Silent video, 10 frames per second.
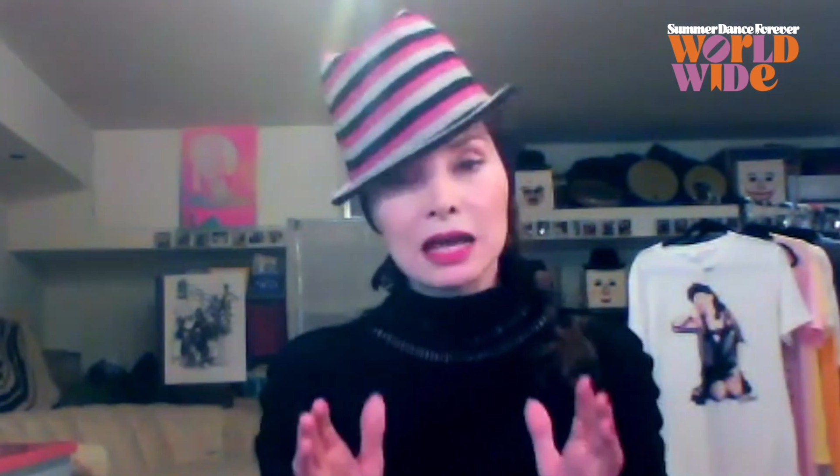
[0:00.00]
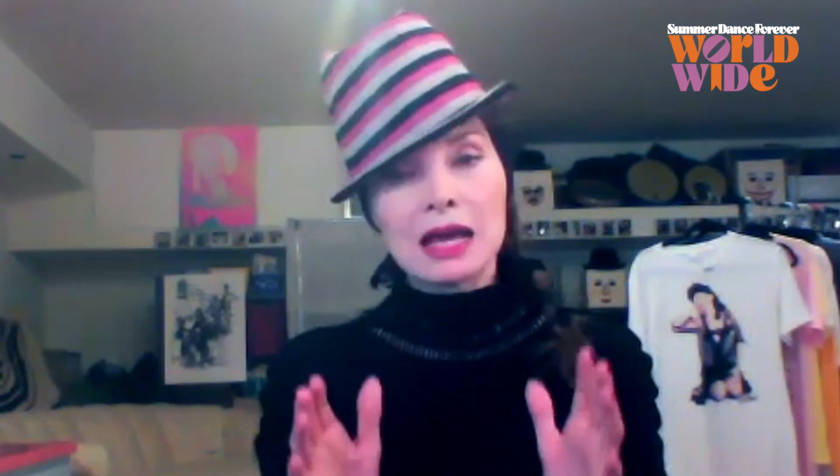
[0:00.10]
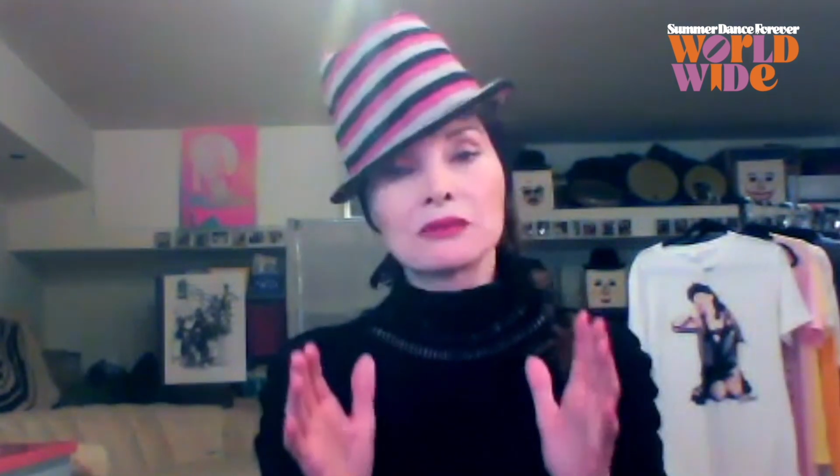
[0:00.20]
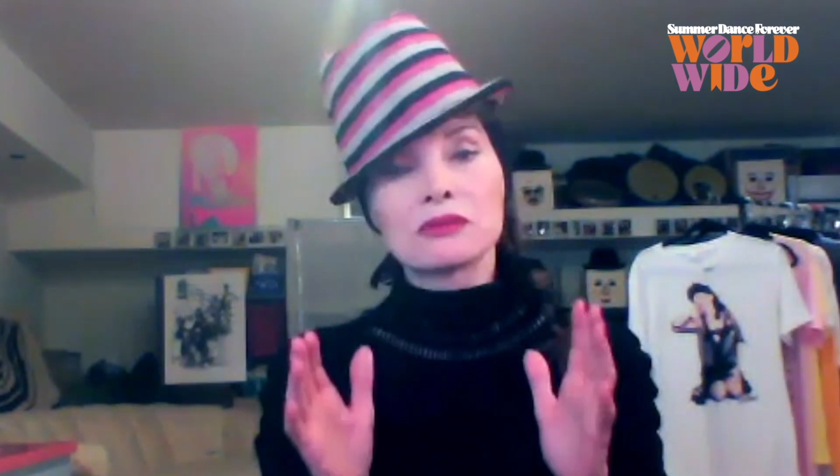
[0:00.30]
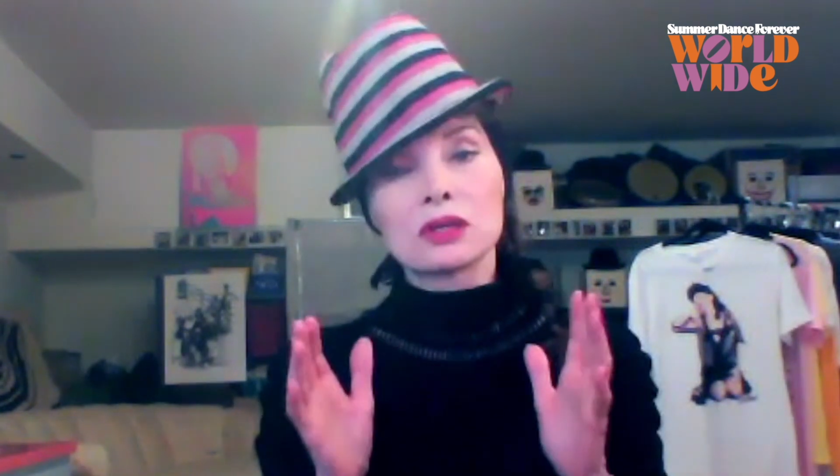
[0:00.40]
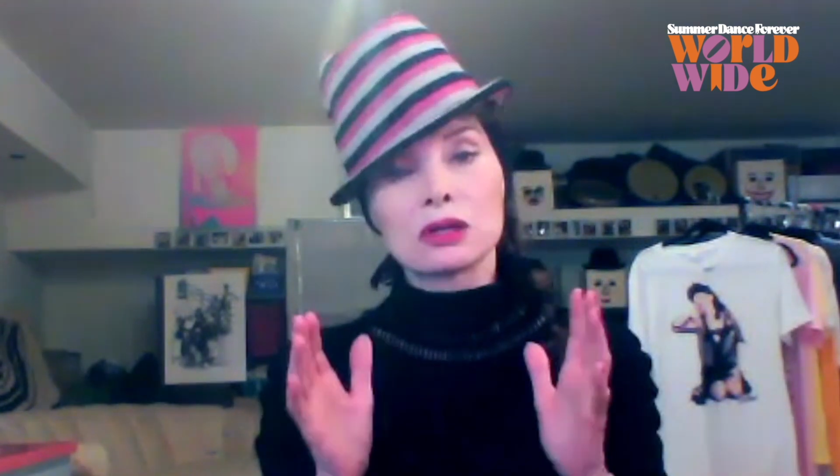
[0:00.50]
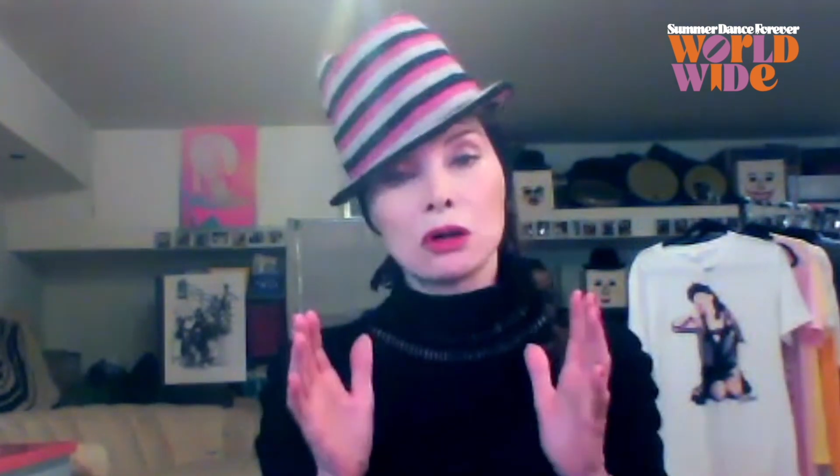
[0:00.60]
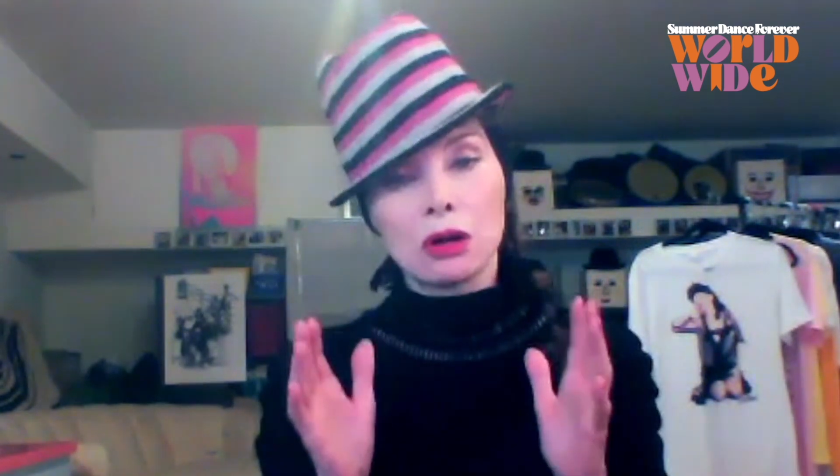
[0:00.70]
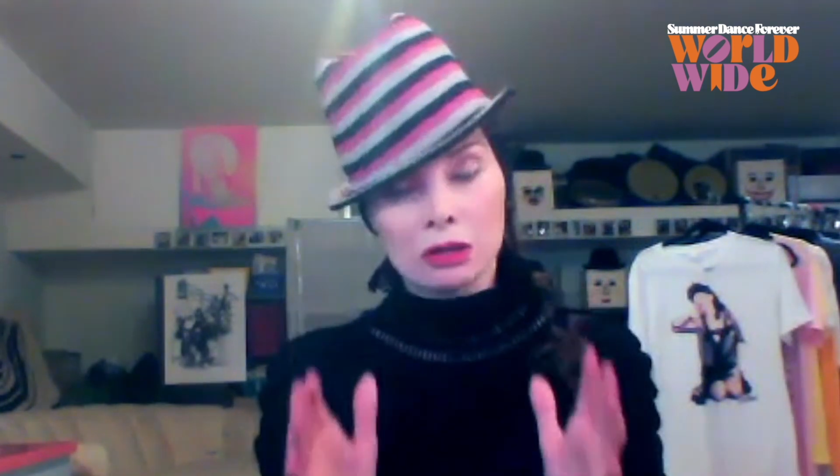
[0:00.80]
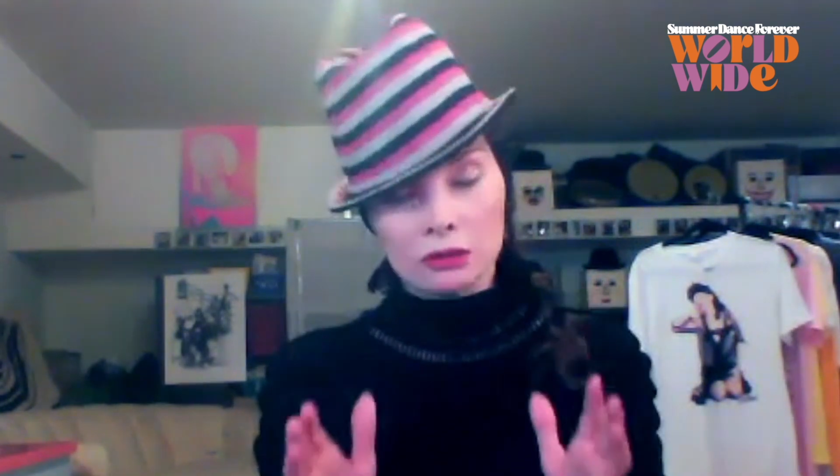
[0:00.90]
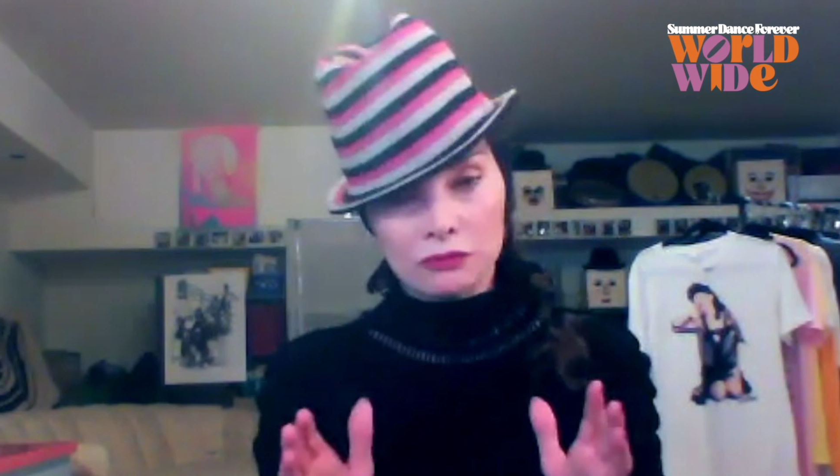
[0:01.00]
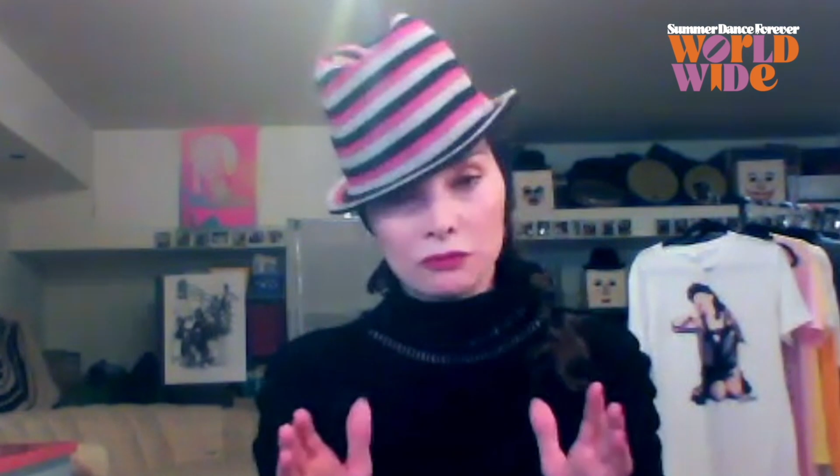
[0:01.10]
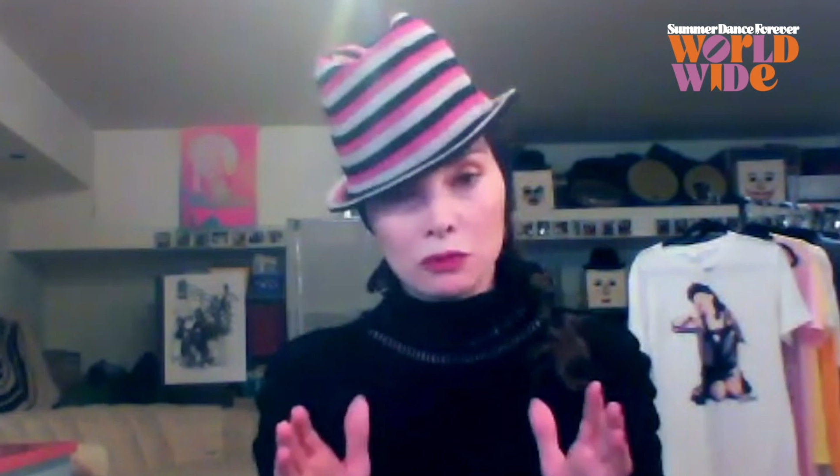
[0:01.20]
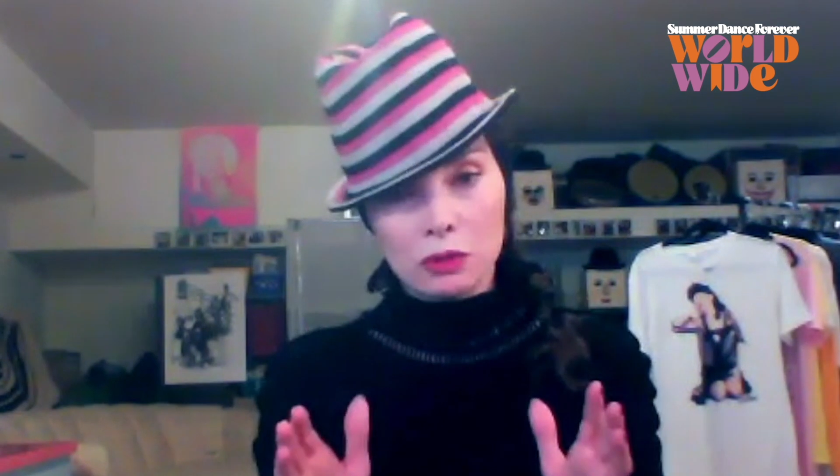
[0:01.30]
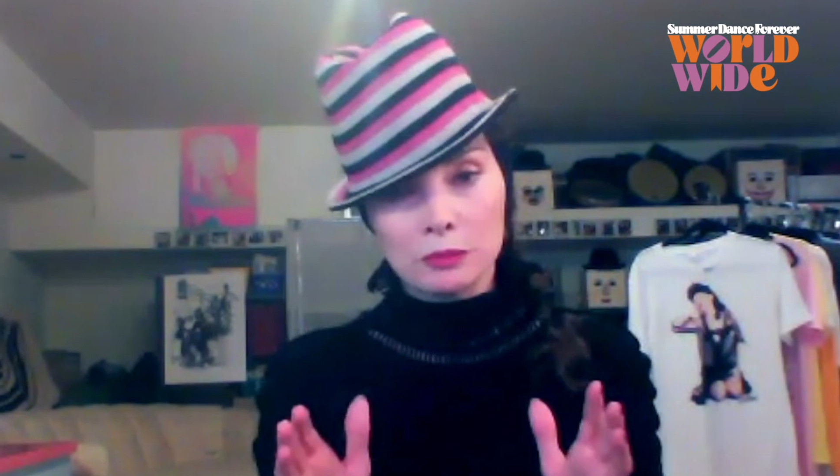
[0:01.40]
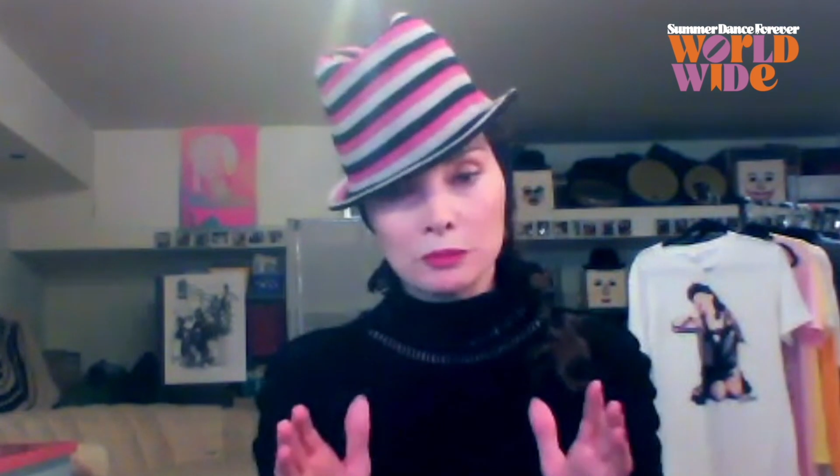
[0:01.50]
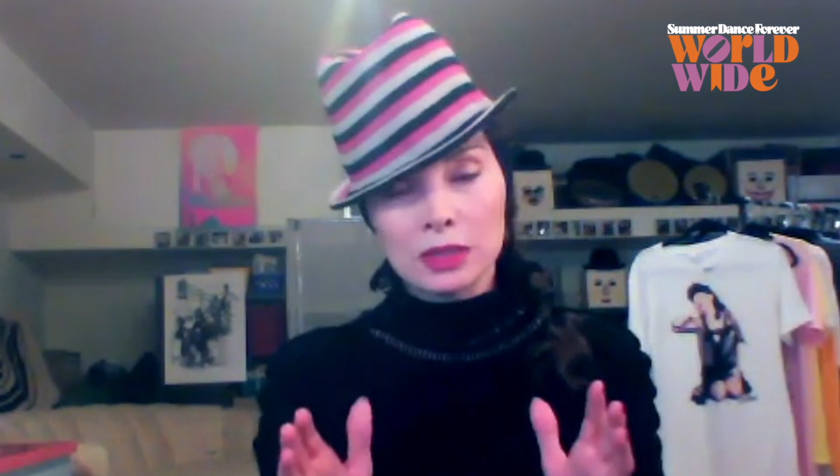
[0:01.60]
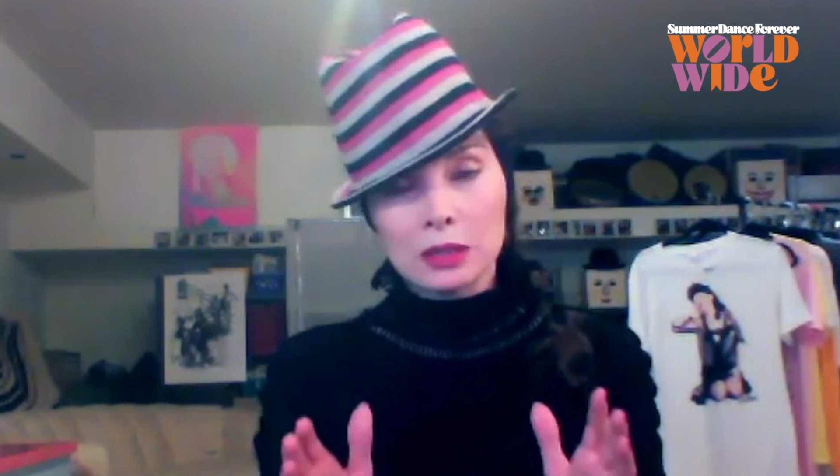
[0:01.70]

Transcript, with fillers: at their art form,